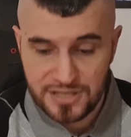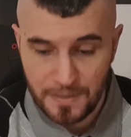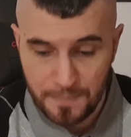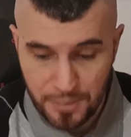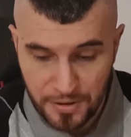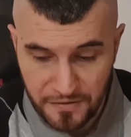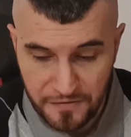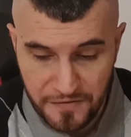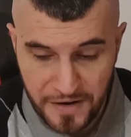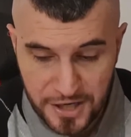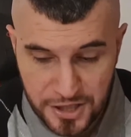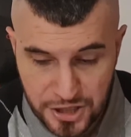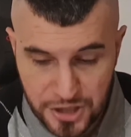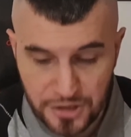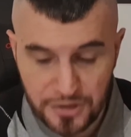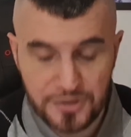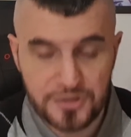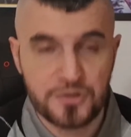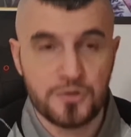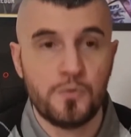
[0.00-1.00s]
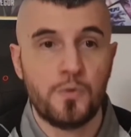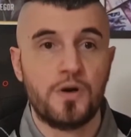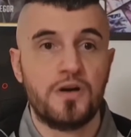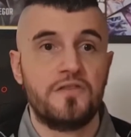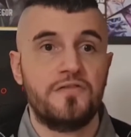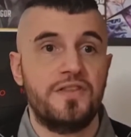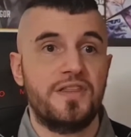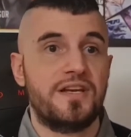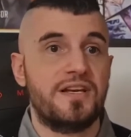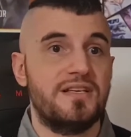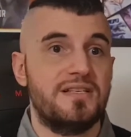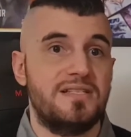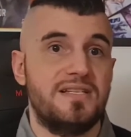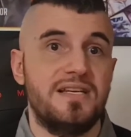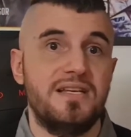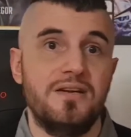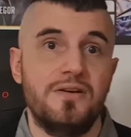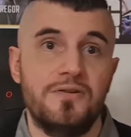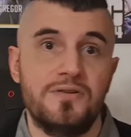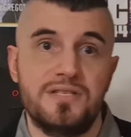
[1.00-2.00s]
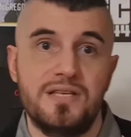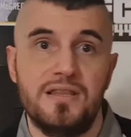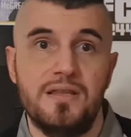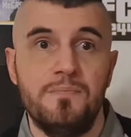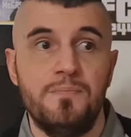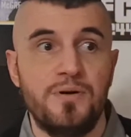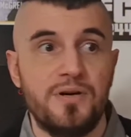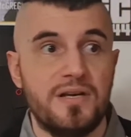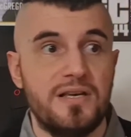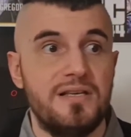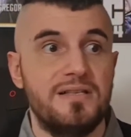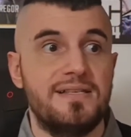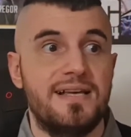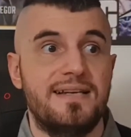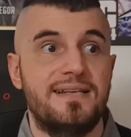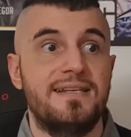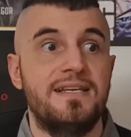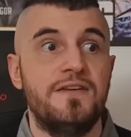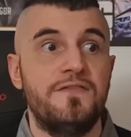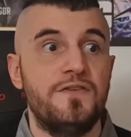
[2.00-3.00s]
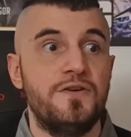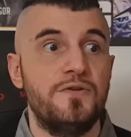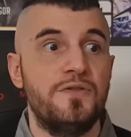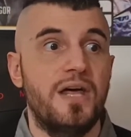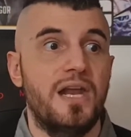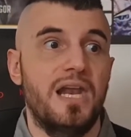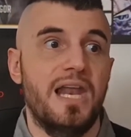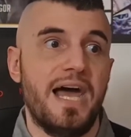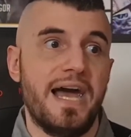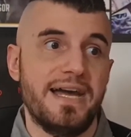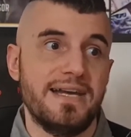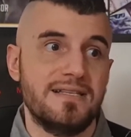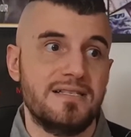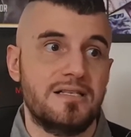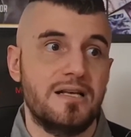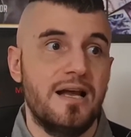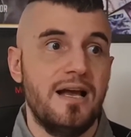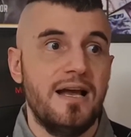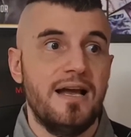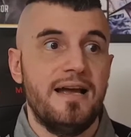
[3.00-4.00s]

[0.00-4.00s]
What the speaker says: the professionals who work for the casinos and the bookies that give you the lines